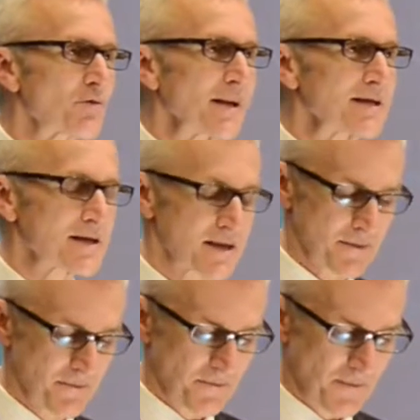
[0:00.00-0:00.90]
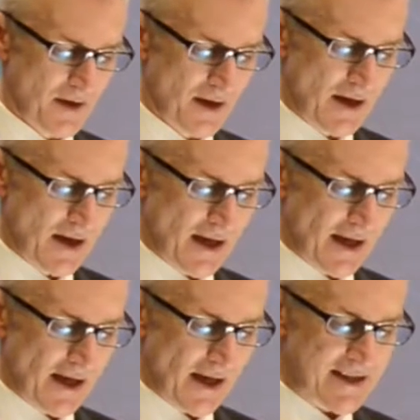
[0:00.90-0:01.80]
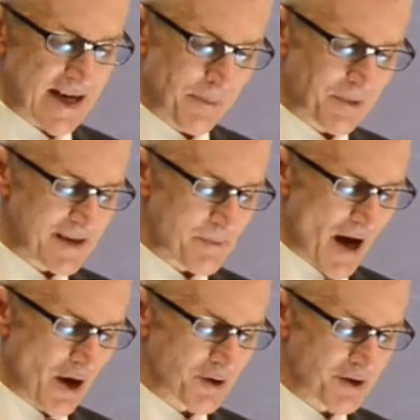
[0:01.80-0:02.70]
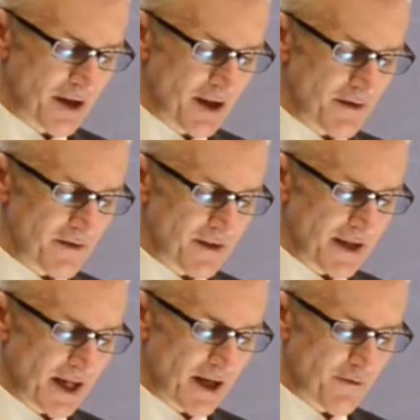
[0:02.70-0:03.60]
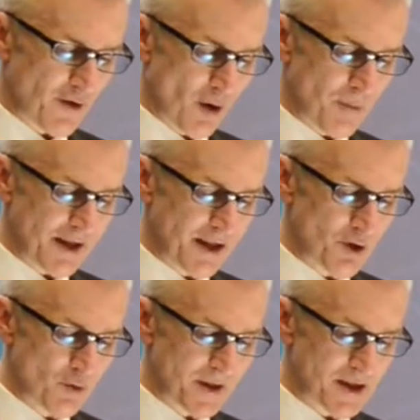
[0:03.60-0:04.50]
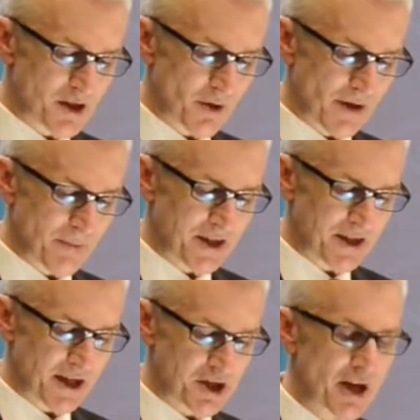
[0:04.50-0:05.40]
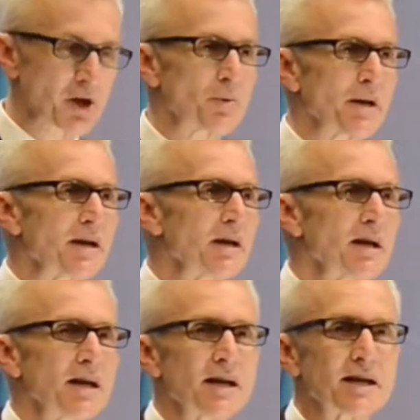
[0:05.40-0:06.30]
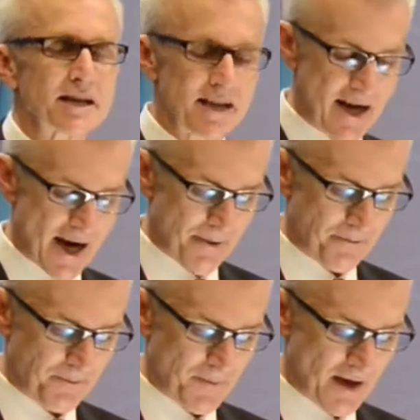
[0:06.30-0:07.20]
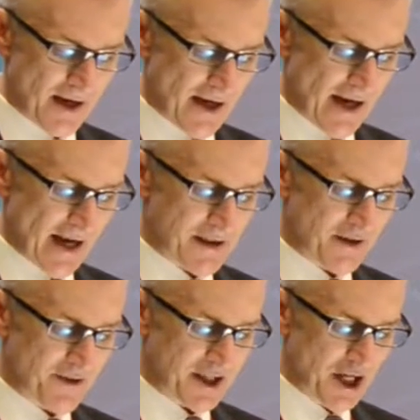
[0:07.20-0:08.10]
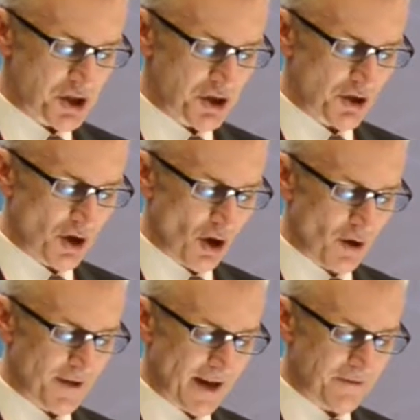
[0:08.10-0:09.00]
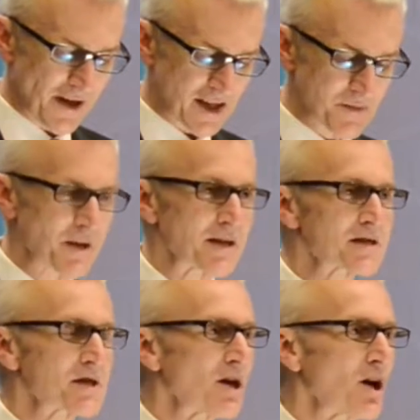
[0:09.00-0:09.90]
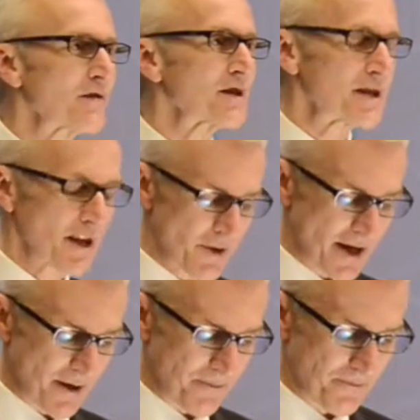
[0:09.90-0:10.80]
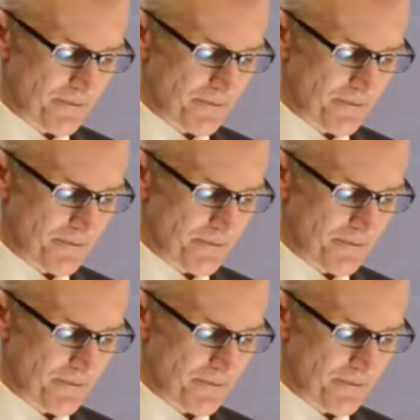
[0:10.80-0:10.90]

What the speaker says: threats. Examples abound: the informal EU ministerial meeting in January in Riga at the invitation of Latvia's Minister of Interior.